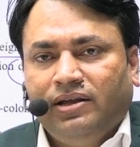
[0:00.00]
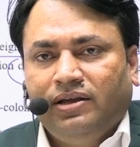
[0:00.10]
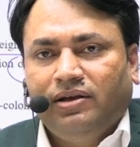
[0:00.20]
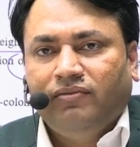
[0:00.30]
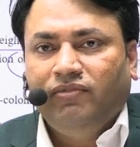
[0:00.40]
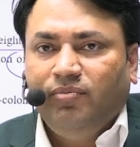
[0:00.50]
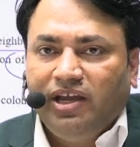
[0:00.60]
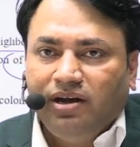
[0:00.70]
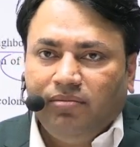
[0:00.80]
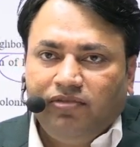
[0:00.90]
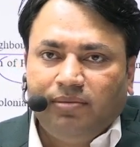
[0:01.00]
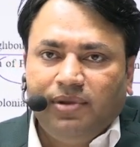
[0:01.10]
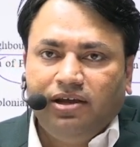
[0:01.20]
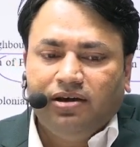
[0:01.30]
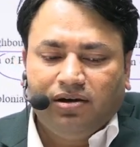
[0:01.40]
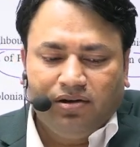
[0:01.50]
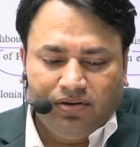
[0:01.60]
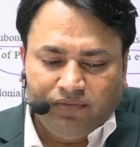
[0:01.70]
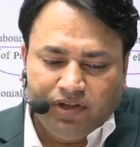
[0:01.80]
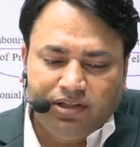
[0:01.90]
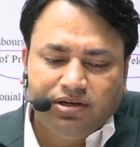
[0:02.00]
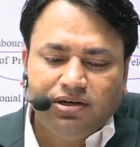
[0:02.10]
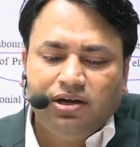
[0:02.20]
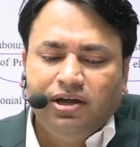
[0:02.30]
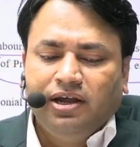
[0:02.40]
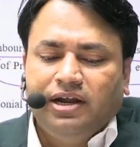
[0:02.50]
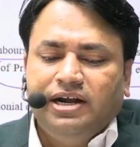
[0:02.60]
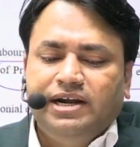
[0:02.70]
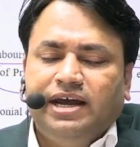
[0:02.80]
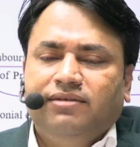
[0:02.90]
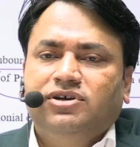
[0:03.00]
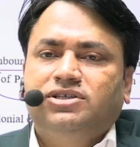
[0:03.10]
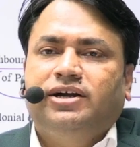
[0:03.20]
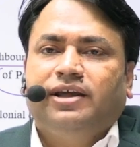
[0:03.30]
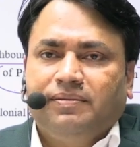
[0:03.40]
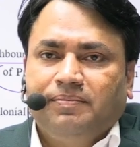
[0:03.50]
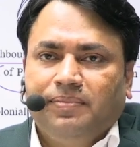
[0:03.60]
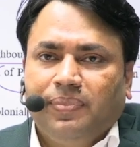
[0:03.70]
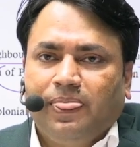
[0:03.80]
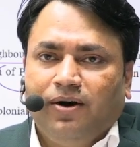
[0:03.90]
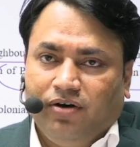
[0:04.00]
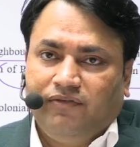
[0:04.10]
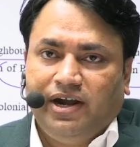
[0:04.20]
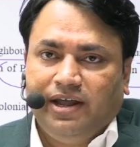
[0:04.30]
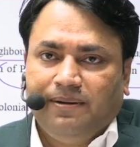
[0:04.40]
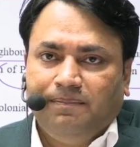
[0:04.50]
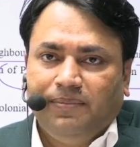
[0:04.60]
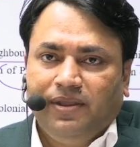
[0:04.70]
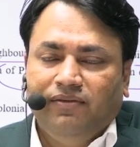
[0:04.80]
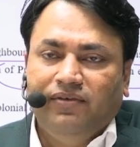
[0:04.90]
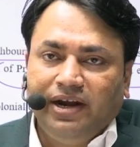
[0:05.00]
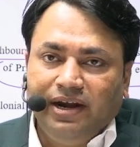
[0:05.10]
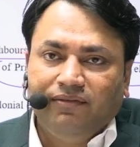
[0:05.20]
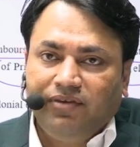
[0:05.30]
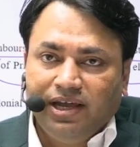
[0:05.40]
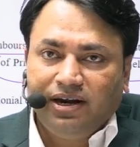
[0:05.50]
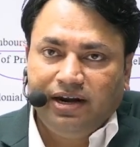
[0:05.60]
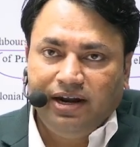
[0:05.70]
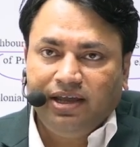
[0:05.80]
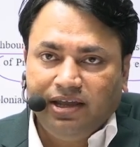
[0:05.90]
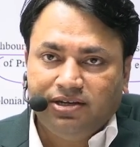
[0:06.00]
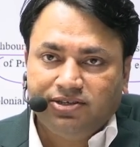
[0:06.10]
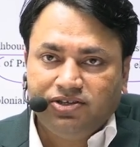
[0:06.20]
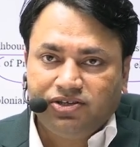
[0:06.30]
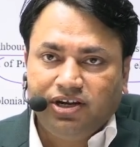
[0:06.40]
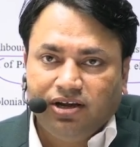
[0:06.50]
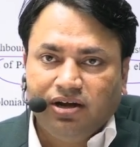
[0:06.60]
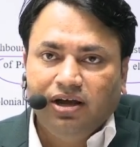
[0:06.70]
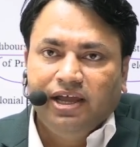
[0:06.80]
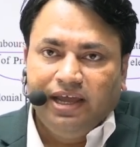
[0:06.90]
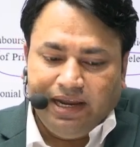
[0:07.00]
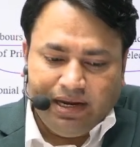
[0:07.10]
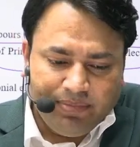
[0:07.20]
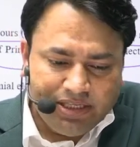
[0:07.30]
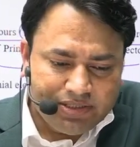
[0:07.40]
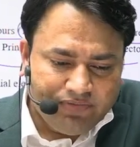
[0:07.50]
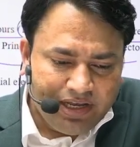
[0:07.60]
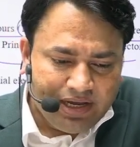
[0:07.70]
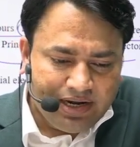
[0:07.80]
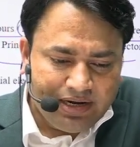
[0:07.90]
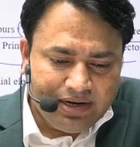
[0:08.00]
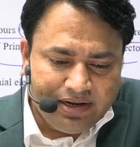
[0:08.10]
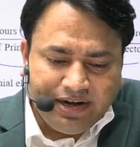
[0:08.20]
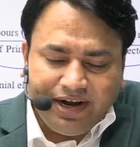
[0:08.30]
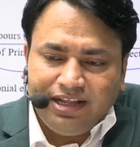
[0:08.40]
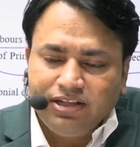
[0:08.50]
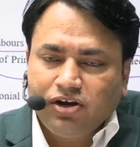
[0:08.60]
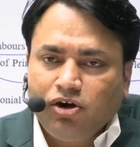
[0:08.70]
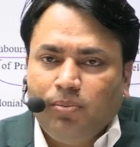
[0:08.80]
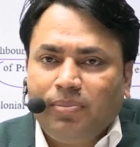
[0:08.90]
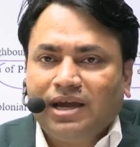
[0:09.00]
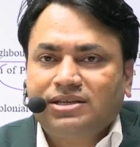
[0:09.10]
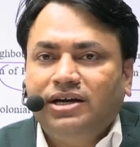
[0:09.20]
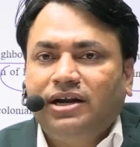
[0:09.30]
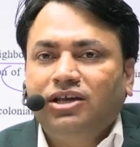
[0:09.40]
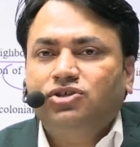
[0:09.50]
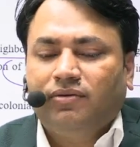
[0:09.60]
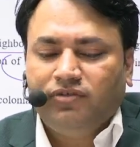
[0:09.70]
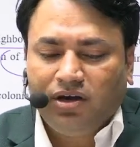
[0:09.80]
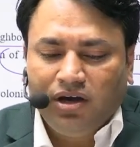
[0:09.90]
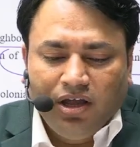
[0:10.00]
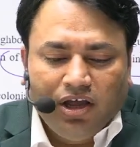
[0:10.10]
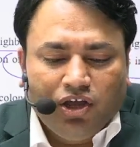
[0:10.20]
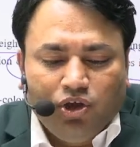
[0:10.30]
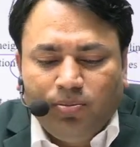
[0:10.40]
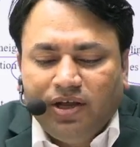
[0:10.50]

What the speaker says: we become familiar with the diversity of India. We are reading history here. It means we are reading the complexities of the human